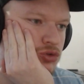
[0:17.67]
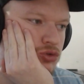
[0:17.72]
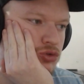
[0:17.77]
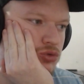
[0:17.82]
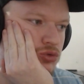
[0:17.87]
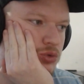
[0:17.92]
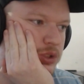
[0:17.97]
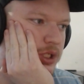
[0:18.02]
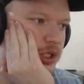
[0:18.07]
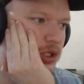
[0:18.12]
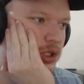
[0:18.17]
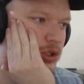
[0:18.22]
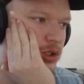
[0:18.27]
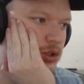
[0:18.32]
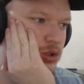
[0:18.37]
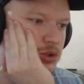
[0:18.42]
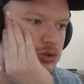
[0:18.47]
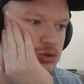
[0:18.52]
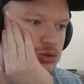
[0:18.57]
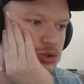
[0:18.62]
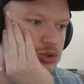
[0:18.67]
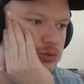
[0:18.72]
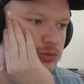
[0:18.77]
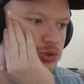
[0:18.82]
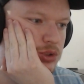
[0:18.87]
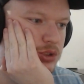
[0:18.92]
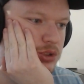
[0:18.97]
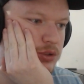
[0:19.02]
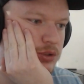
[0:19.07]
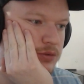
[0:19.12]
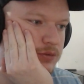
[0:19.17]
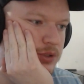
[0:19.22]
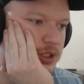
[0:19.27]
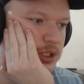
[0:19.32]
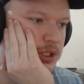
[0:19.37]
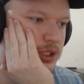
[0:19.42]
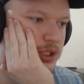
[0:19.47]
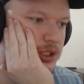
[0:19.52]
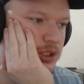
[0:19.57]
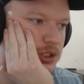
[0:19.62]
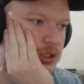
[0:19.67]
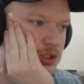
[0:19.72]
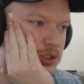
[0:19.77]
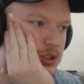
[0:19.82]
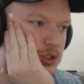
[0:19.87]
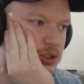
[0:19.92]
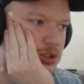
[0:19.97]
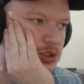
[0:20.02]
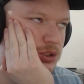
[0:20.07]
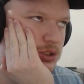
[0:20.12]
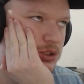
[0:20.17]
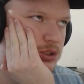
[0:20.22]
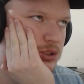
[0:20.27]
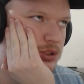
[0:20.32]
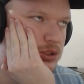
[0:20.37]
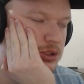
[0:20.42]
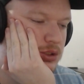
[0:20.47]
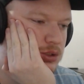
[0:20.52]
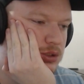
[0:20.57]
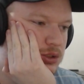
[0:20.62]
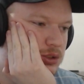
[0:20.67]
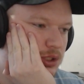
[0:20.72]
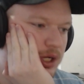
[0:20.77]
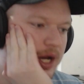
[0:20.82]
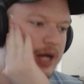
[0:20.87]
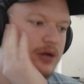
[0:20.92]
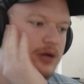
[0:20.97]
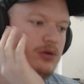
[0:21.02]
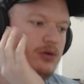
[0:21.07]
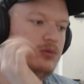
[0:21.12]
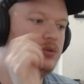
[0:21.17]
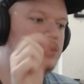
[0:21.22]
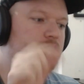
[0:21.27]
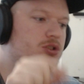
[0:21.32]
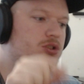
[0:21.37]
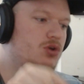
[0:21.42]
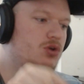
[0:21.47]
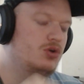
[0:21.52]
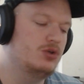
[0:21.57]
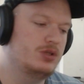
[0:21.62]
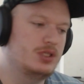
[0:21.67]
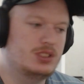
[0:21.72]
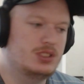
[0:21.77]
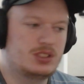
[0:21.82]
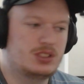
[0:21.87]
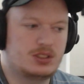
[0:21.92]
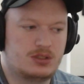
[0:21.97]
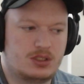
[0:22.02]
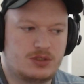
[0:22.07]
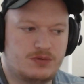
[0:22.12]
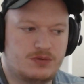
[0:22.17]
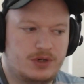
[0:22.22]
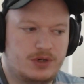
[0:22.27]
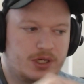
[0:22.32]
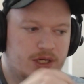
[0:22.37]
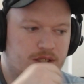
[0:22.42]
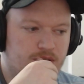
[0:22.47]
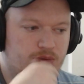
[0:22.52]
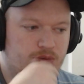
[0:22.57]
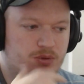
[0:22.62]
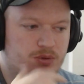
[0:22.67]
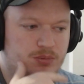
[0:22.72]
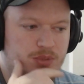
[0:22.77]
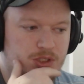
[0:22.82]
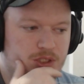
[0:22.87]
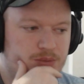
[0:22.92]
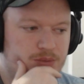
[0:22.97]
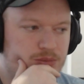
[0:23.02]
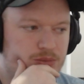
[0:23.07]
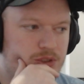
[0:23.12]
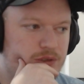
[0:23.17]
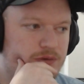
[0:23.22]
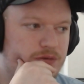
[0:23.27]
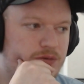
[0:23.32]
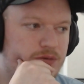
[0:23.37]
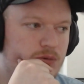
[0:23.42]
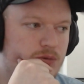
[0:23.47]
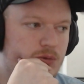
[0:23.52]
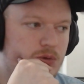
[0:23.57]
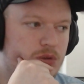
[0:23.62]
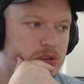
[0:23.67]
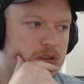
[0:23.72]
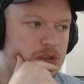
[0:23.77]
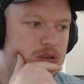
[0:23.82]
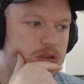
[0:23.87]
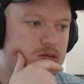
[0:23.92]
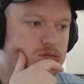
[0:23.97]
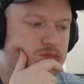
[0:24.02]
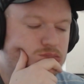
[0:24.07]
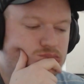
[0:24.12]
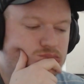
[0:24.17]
we're getting some sort of I don't know what to call this variation with Bishop G4.